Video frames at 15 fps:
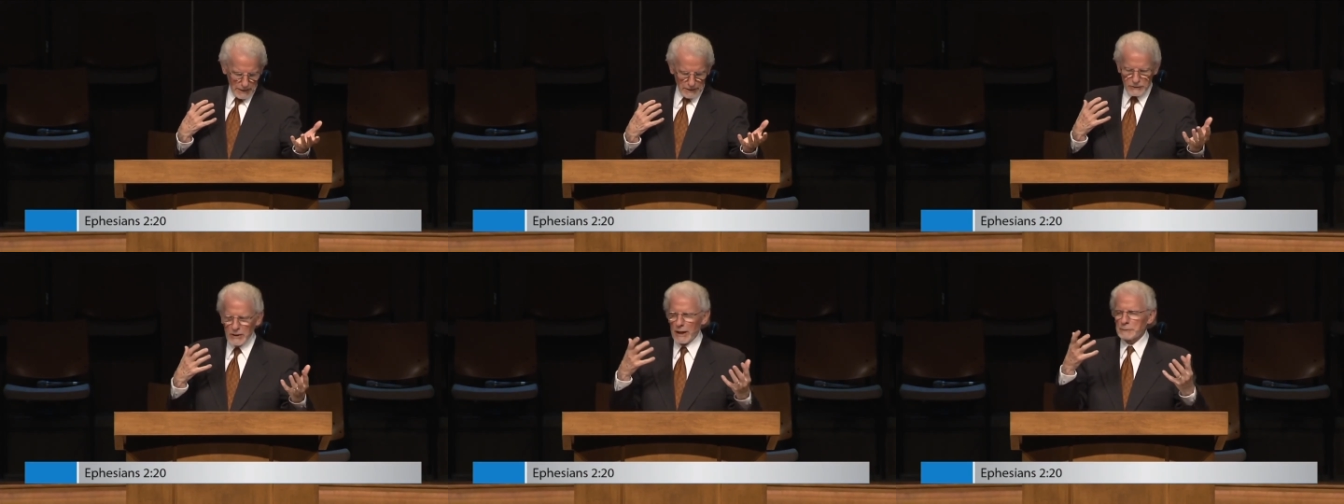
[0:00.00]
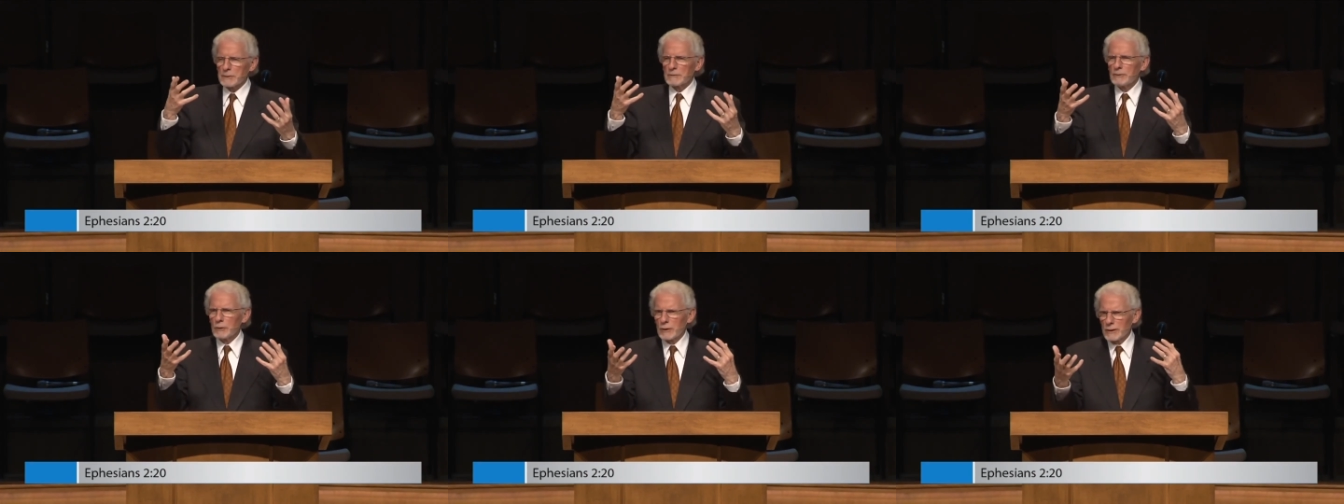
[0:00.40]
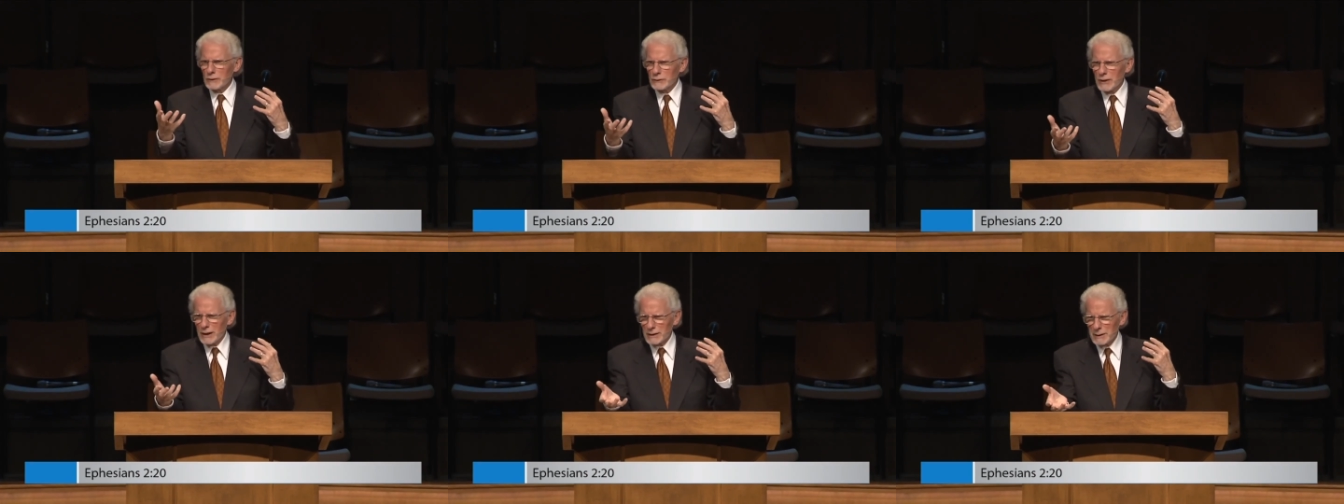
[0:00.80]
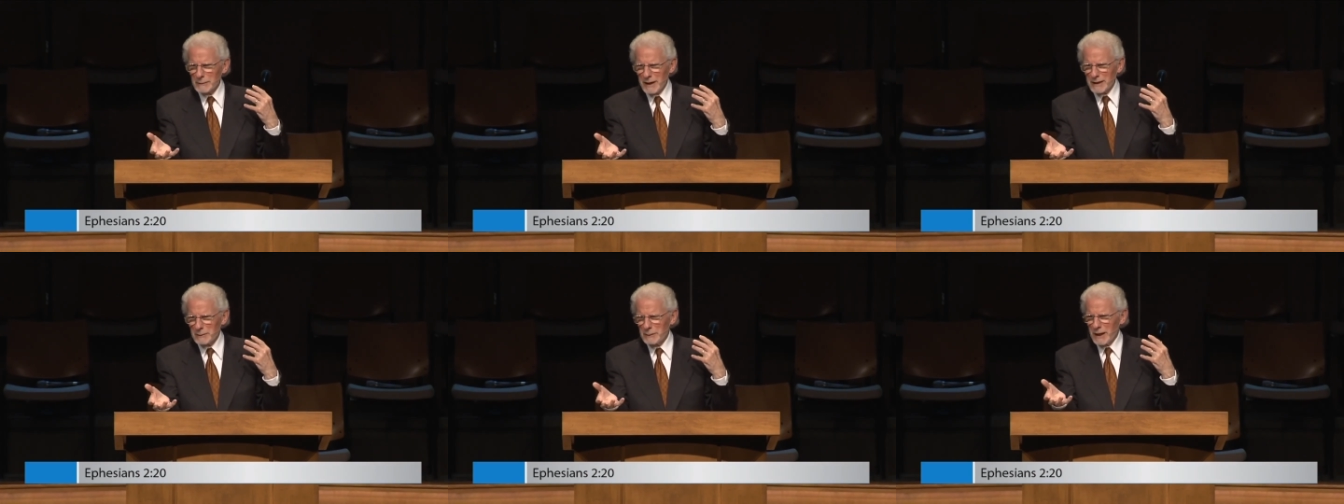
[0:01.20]
In chapter 4, he'll talk
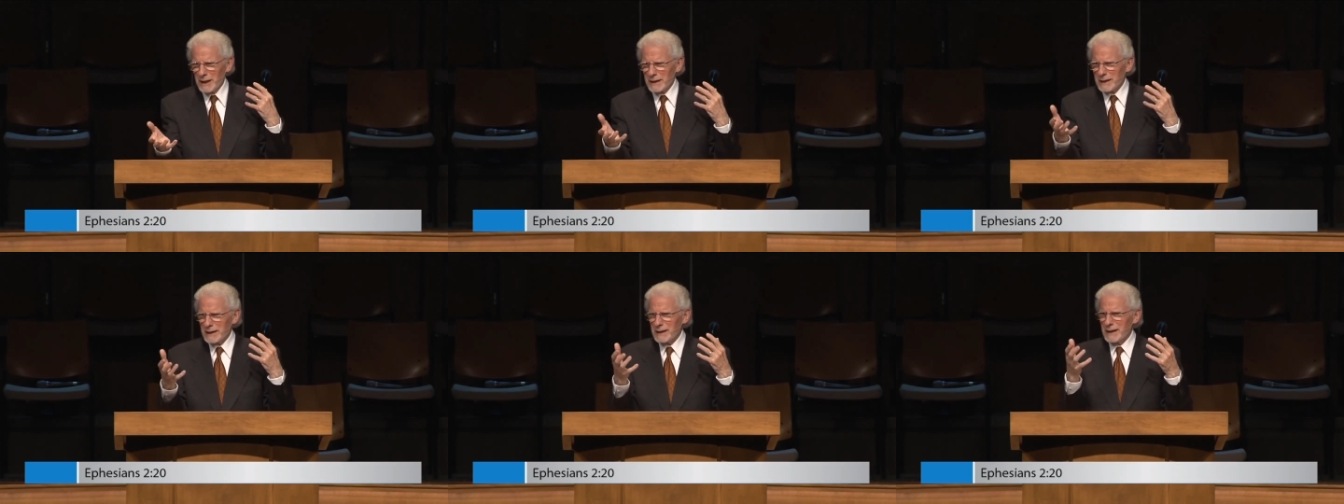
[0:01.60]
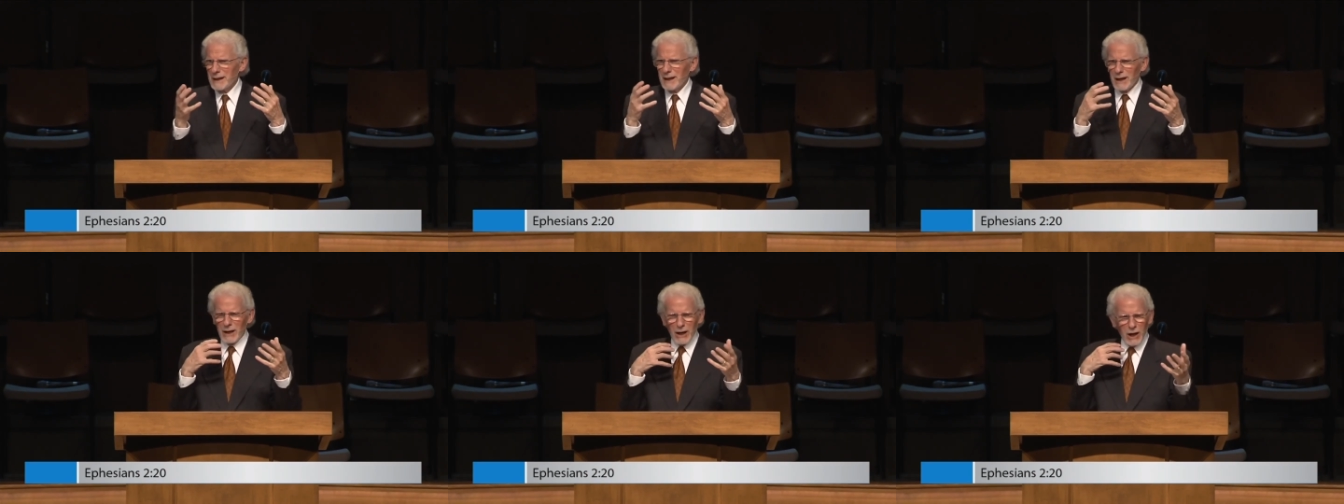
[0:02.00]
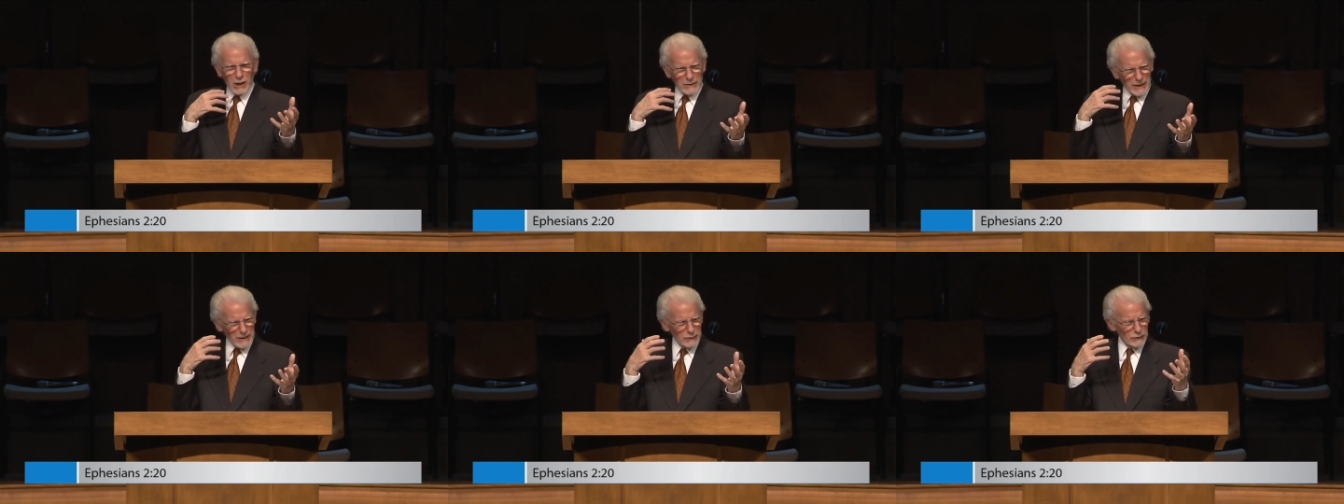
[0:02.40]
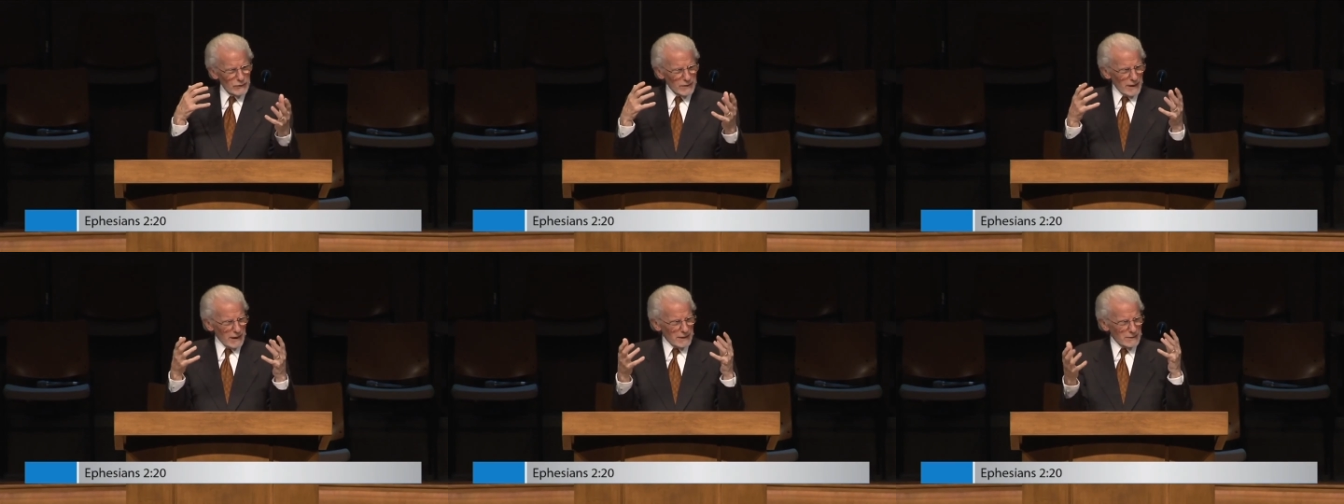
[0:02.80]
about a body. All these
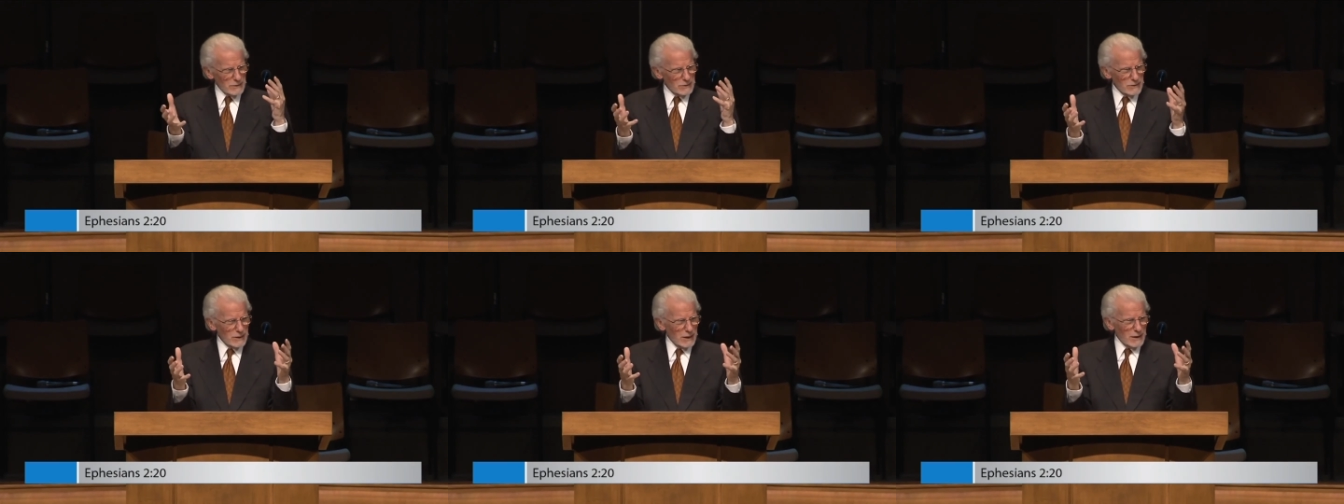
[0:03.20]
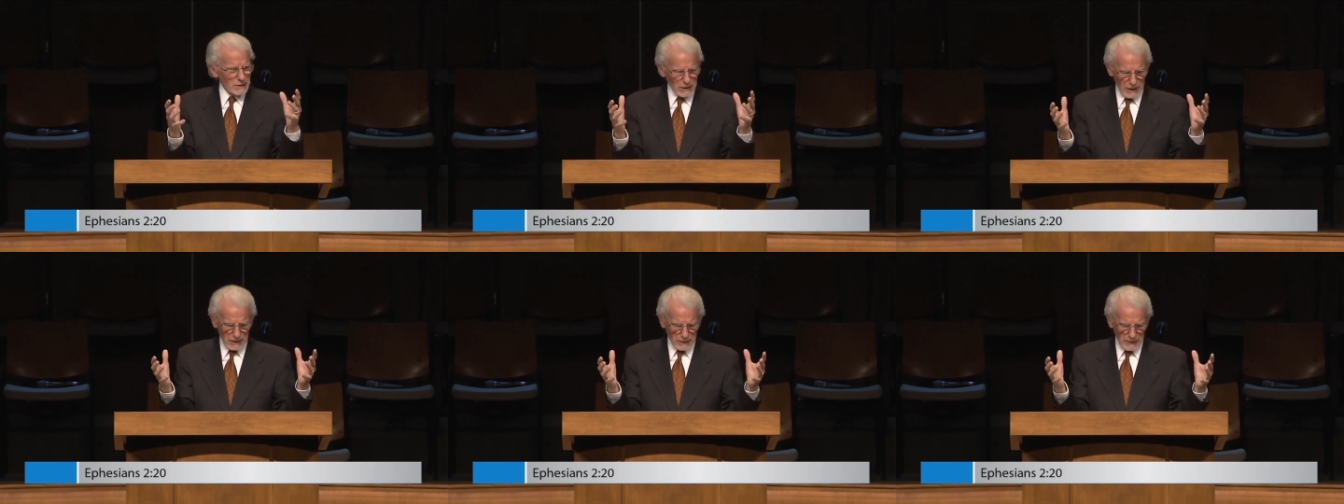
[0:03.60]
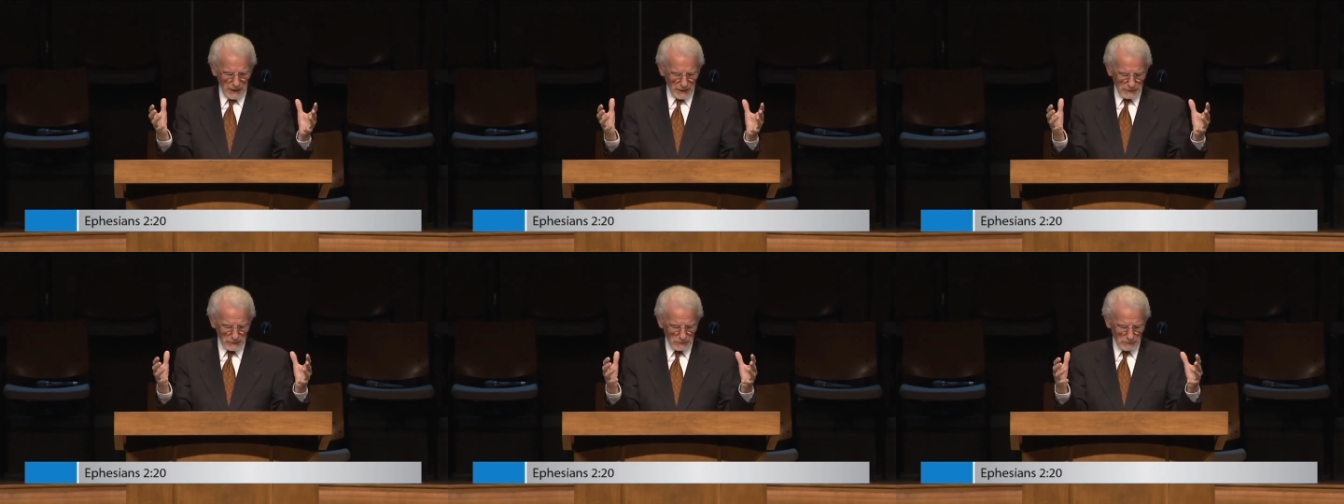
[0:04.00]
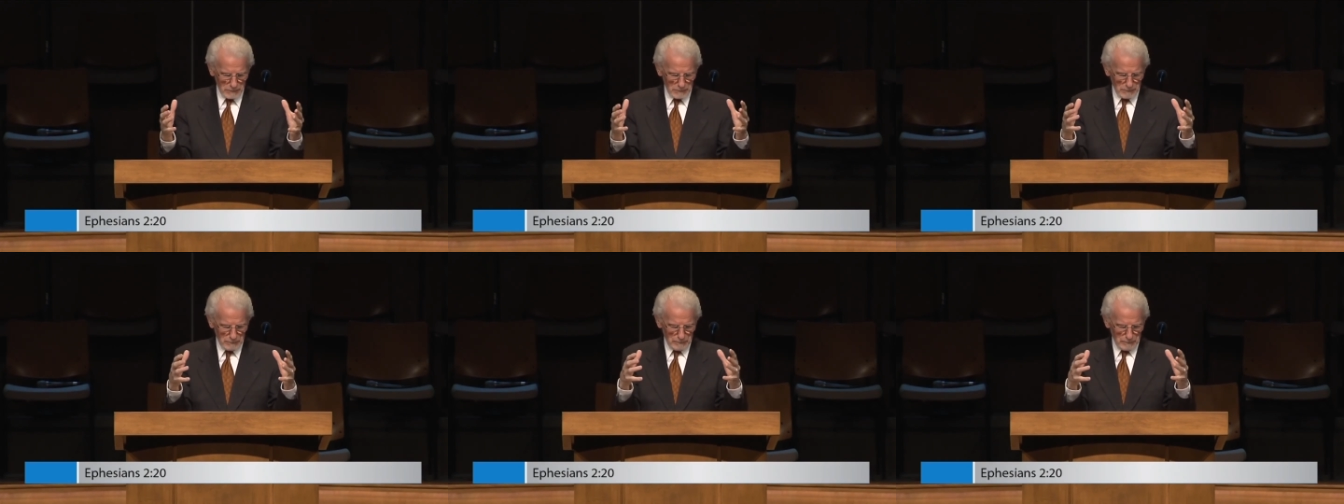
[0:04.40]
things talk about